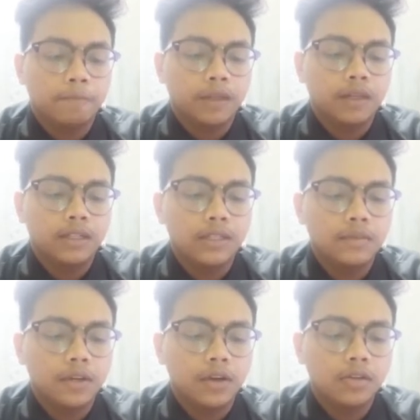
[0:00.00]
This is
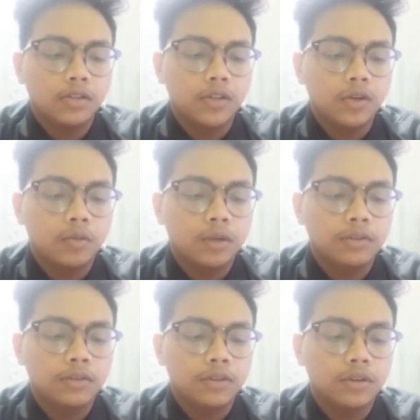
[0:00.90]
because human
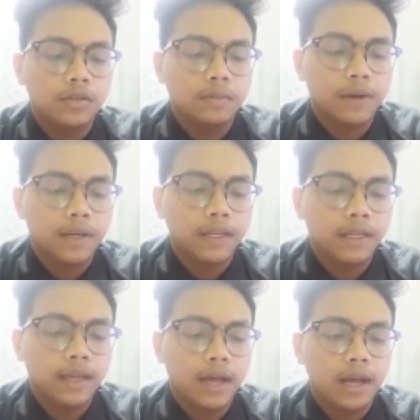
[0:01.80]
resource
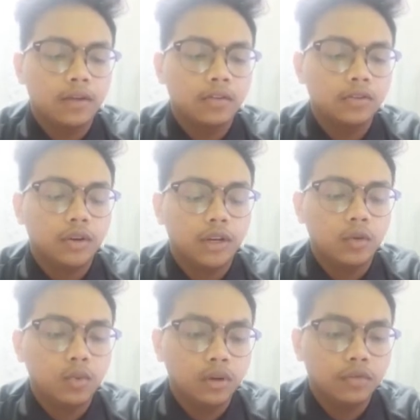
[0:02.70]
planning are
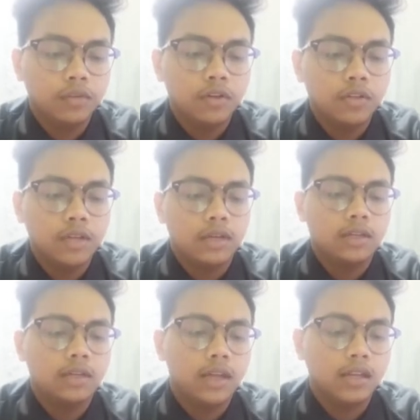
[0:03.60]
controlling workforce, and
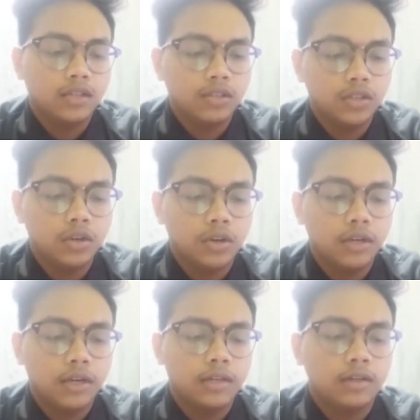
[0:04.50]
it ensures
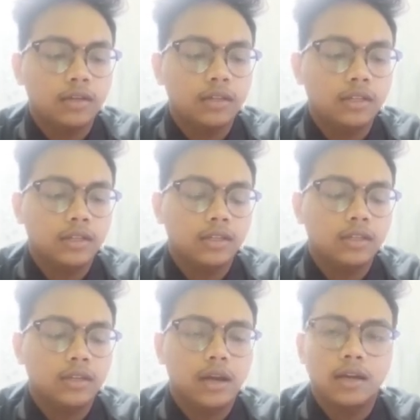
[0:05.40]
that the
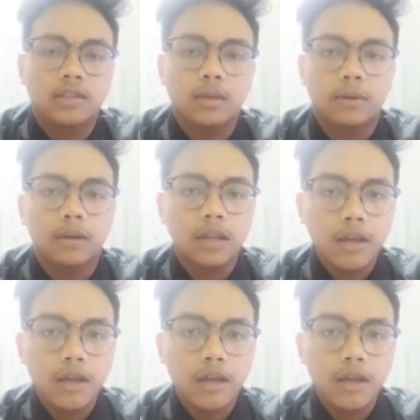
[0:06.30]
organization are stable.